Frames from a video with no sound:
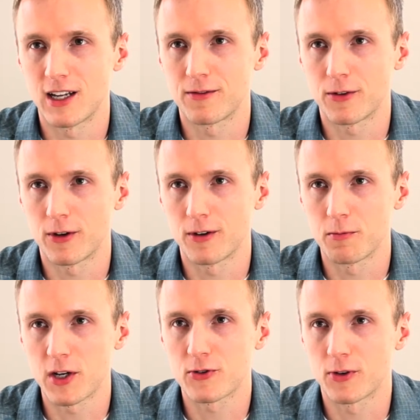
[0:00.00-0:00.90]
Denver
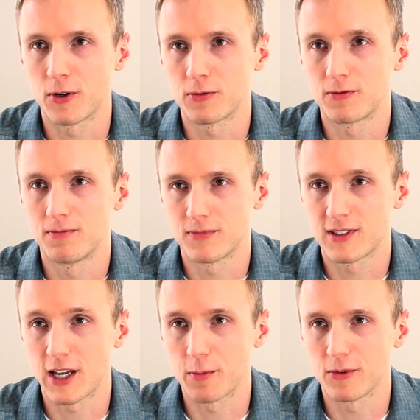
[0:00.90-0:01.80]
Metro
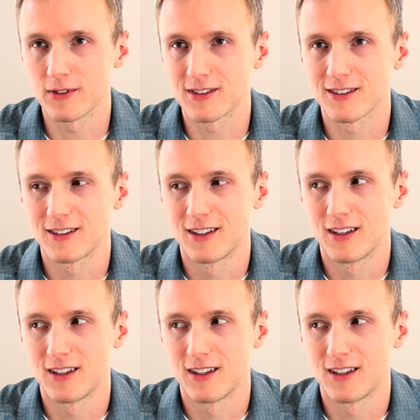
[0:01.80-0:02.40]
samples